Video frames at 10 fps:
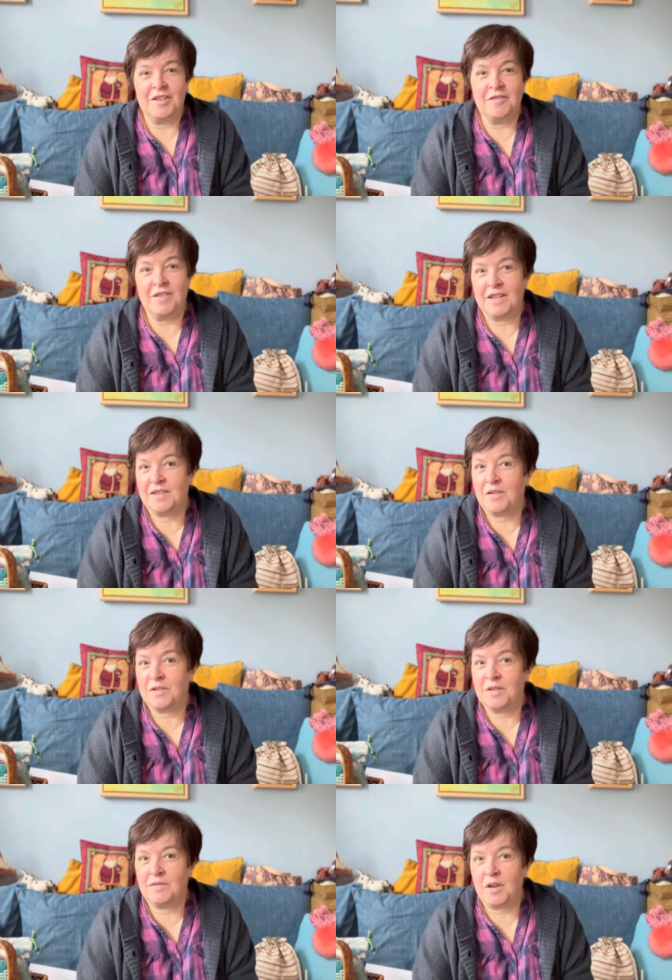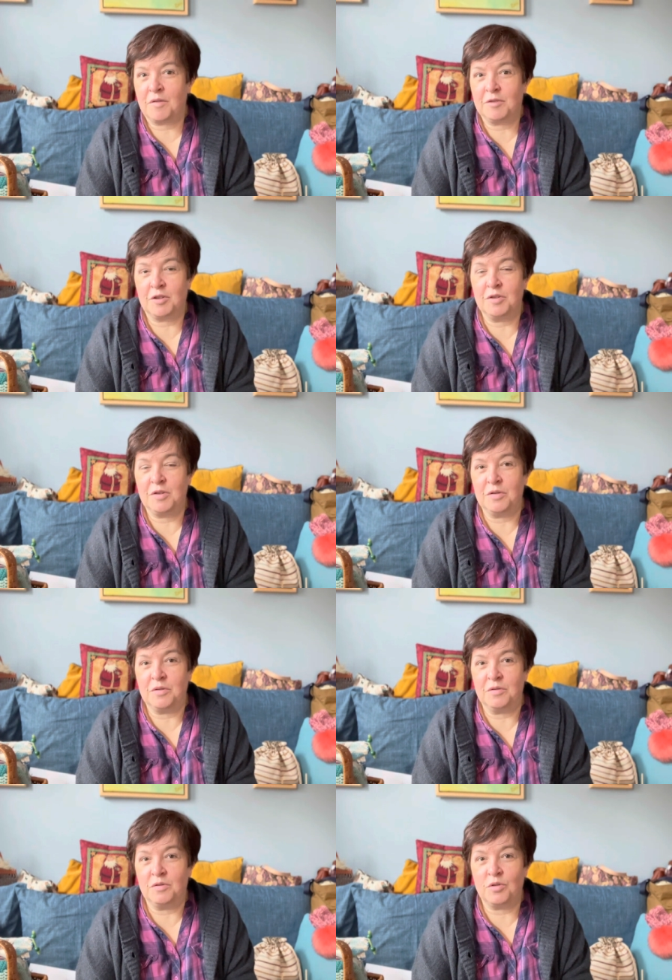there's also the option
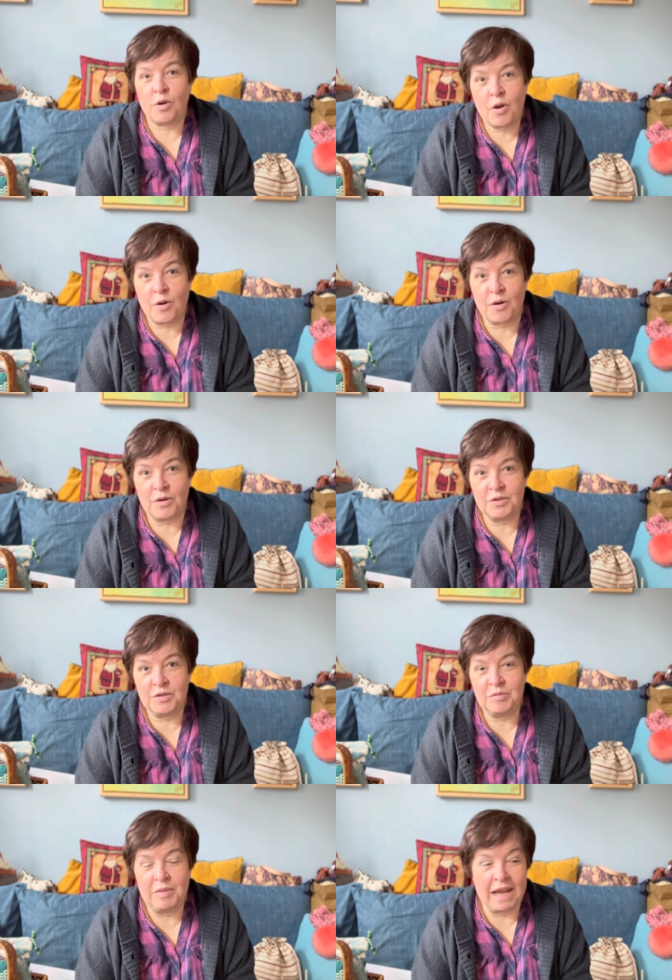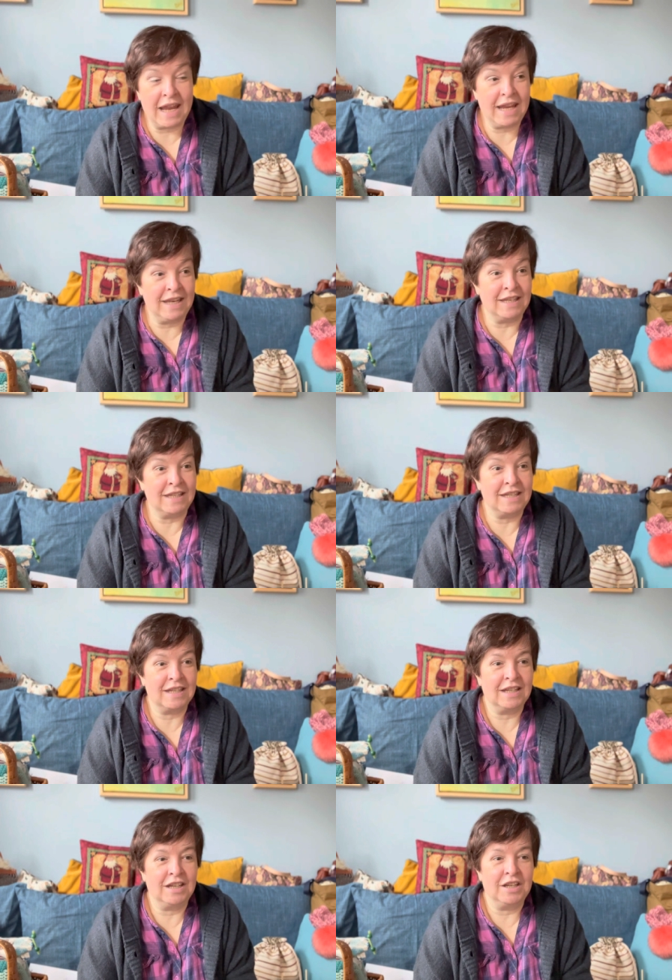to draw, to paint,
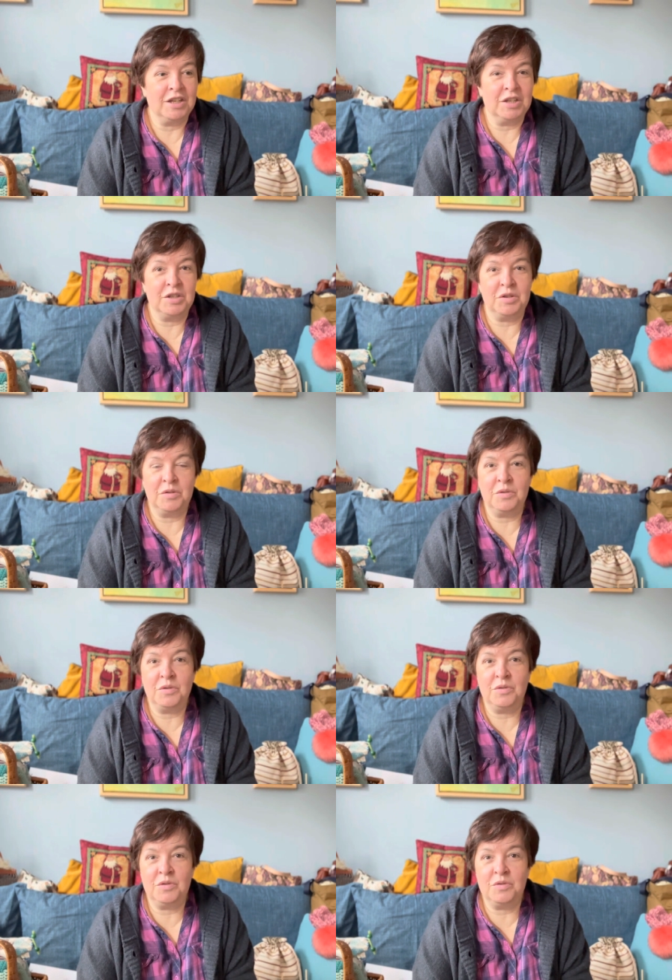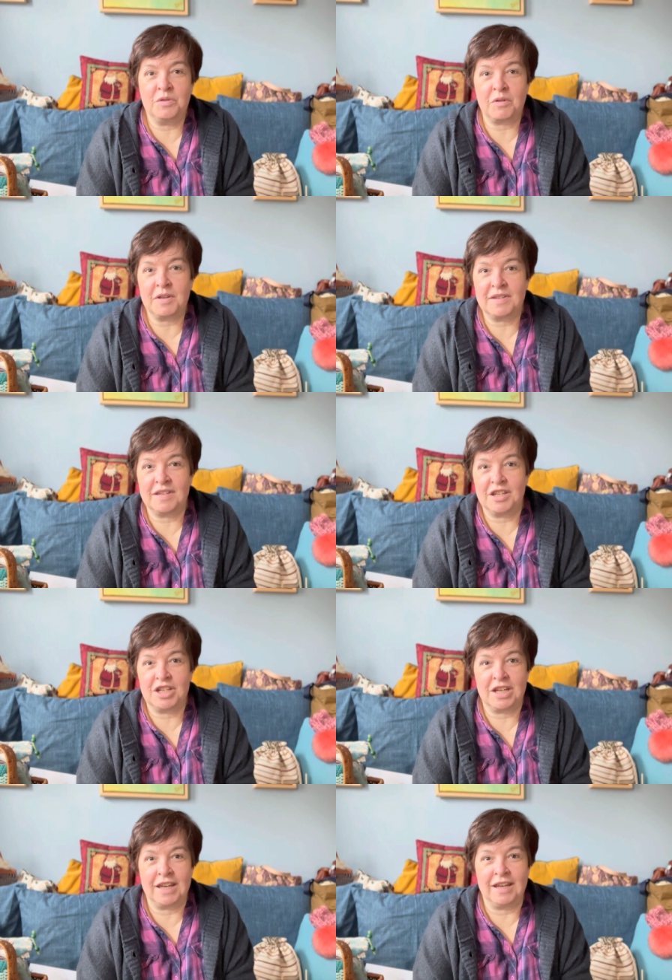to do
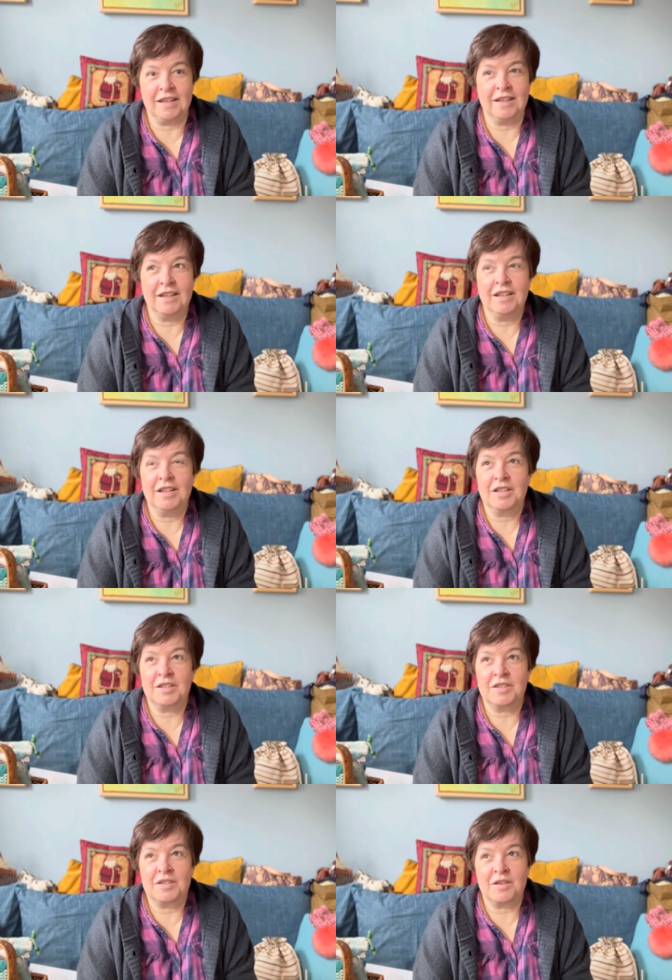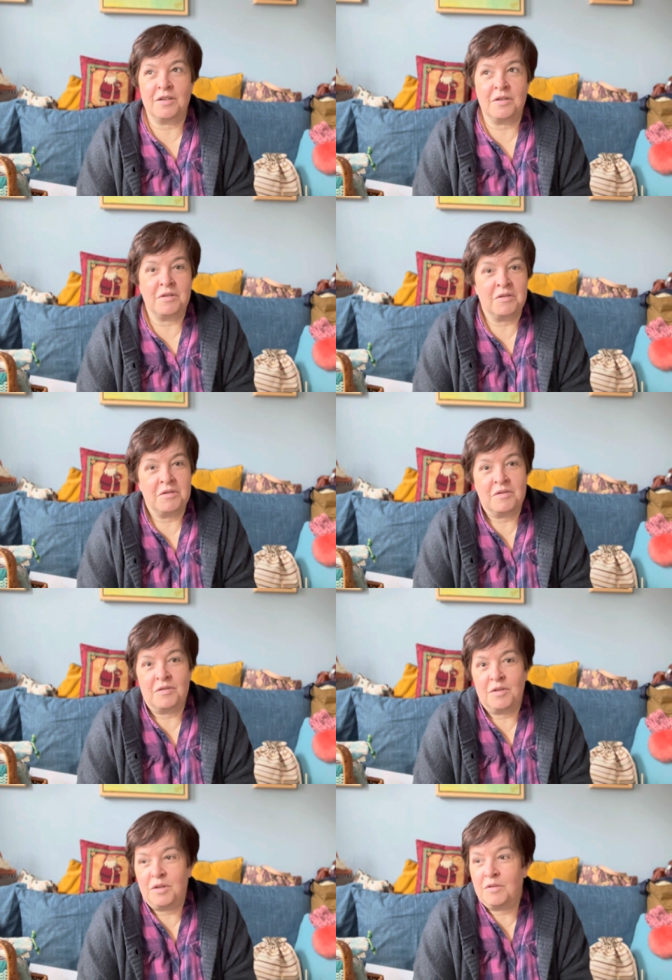cross-stitching.
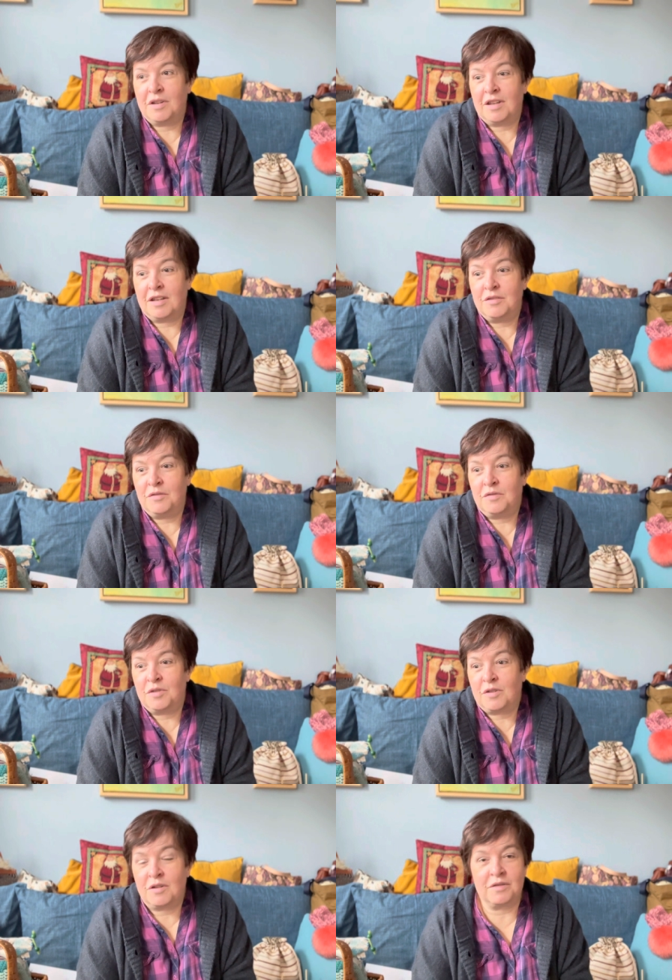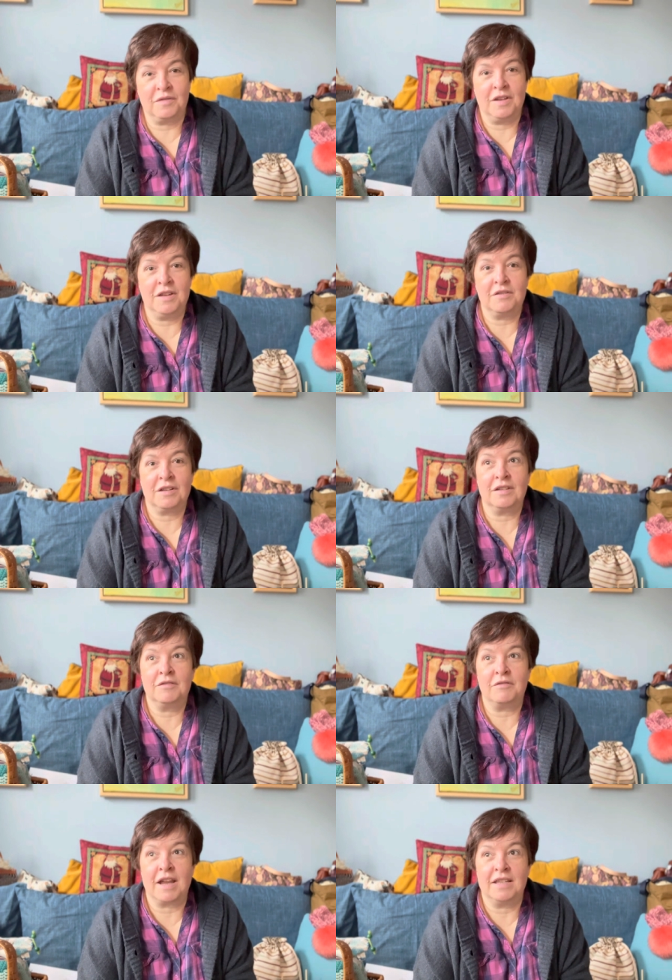So you can do photography, you can
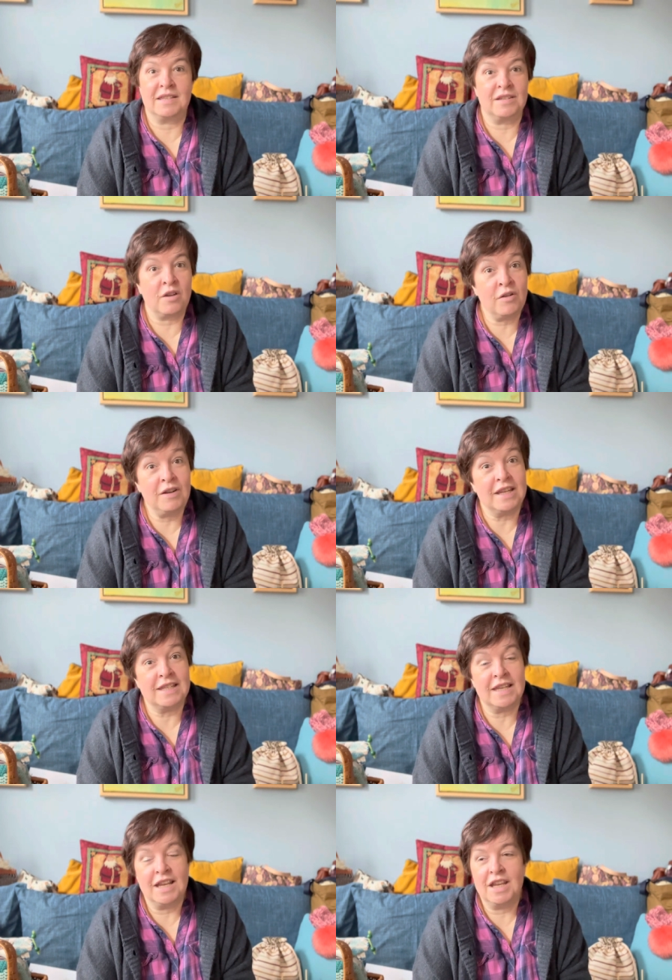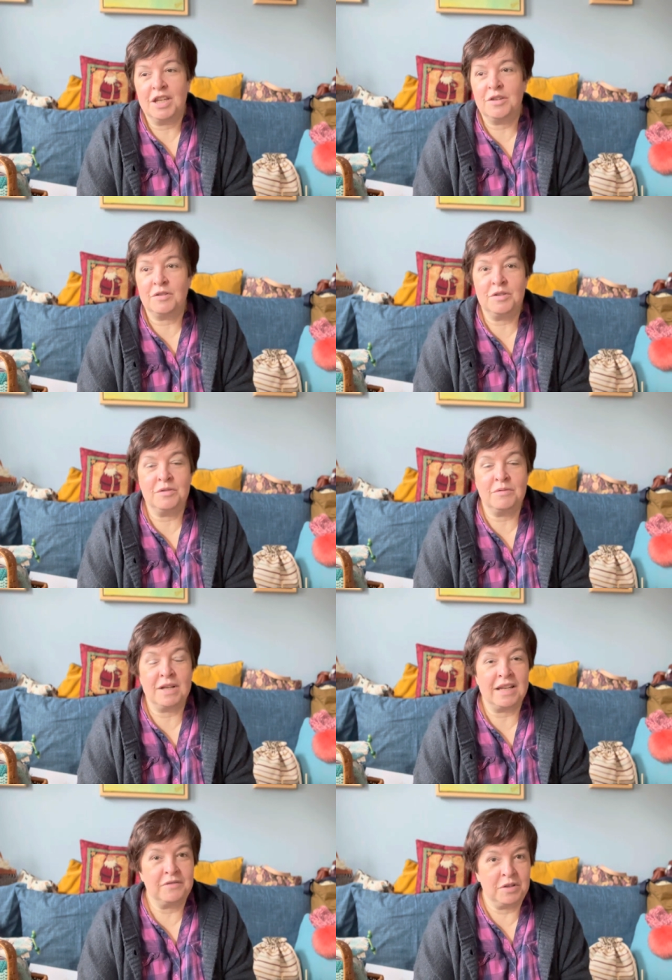write stories, you can do
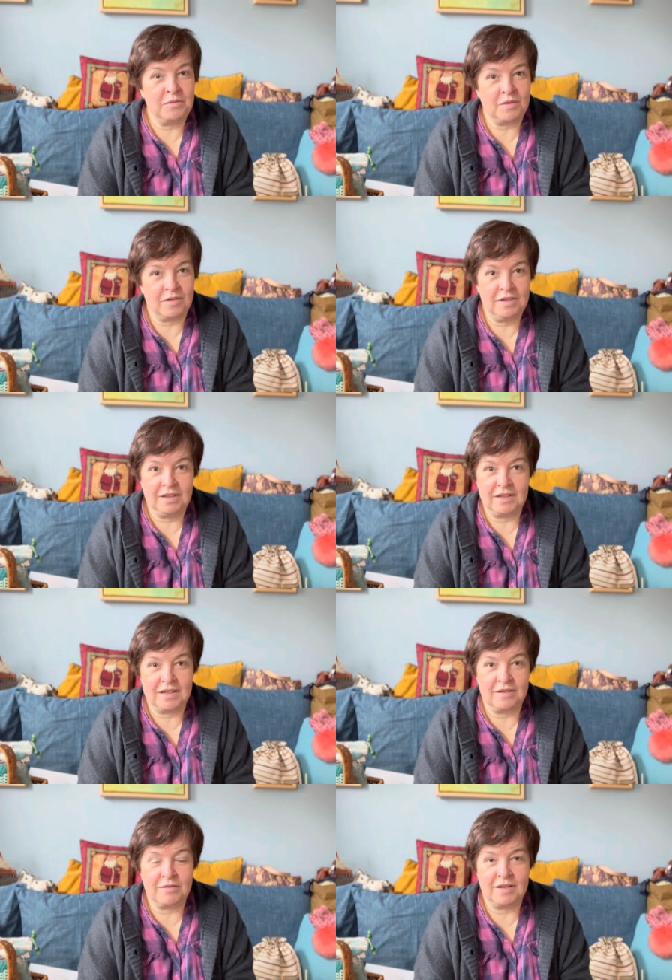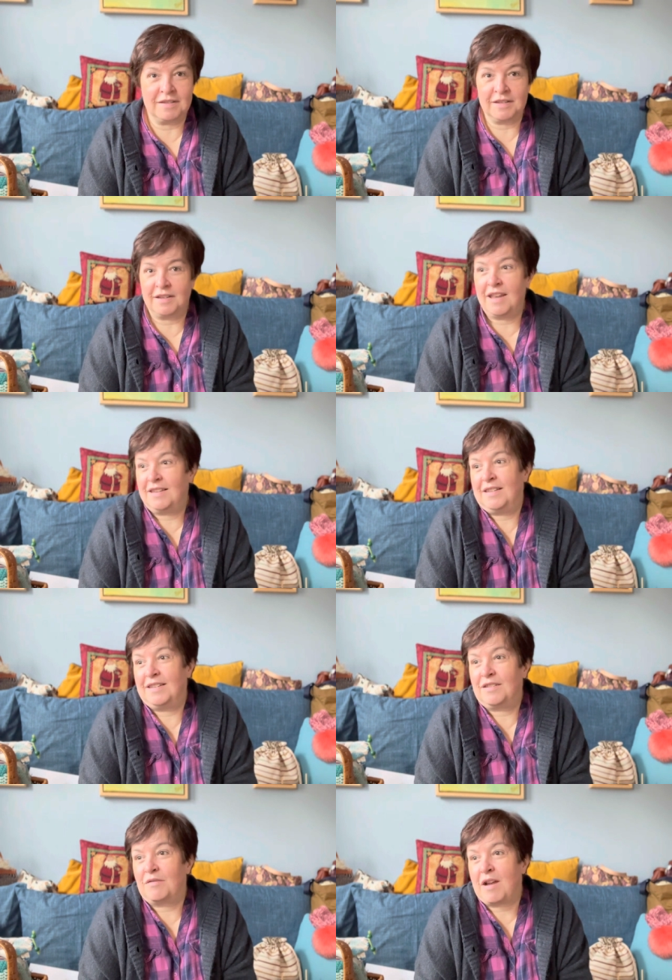whatever you want as long as it's
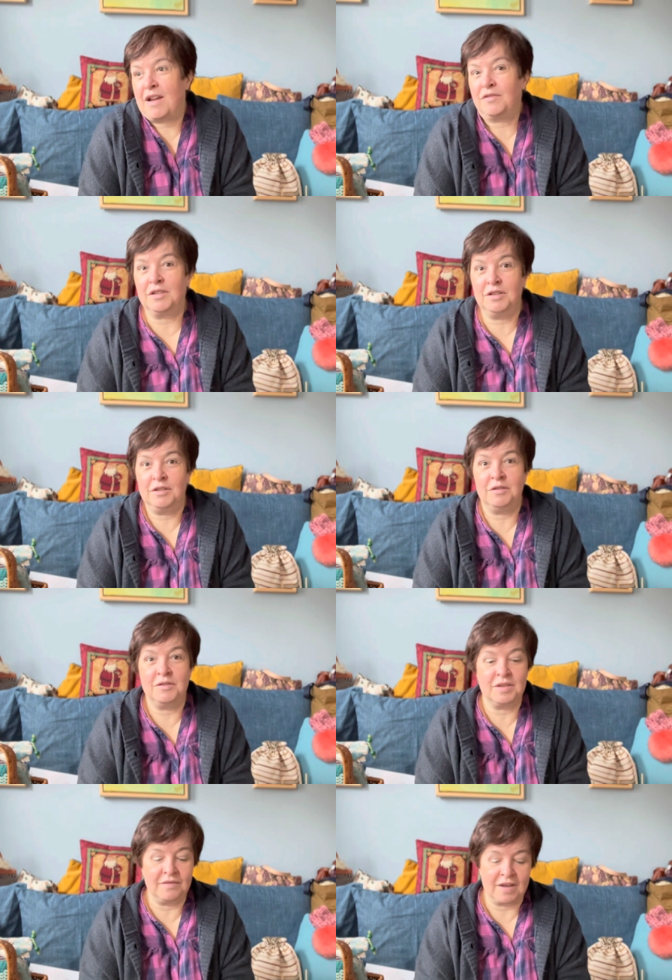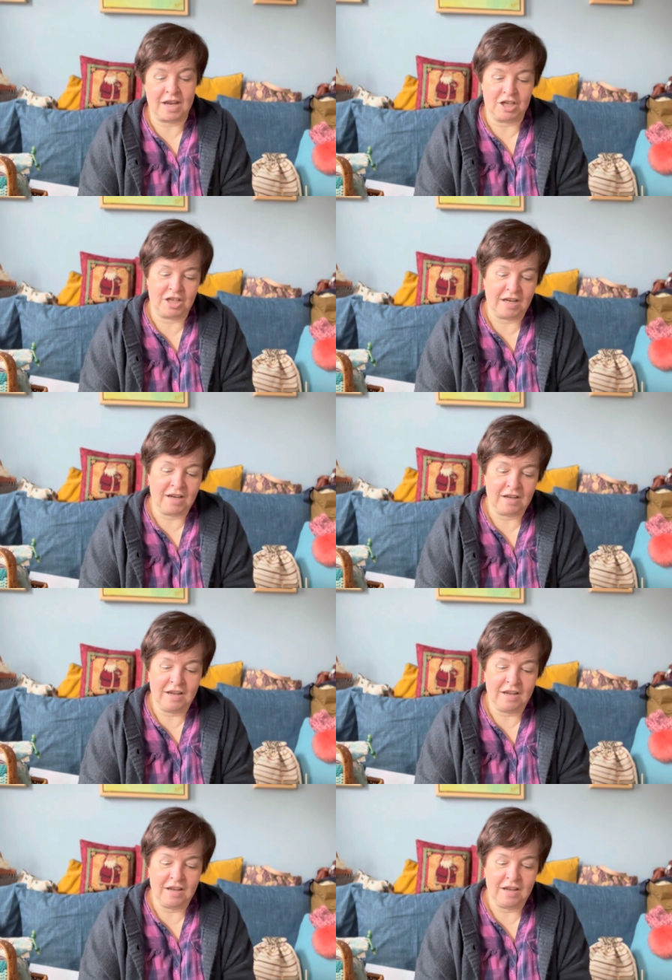a craft and you're using the hashtag.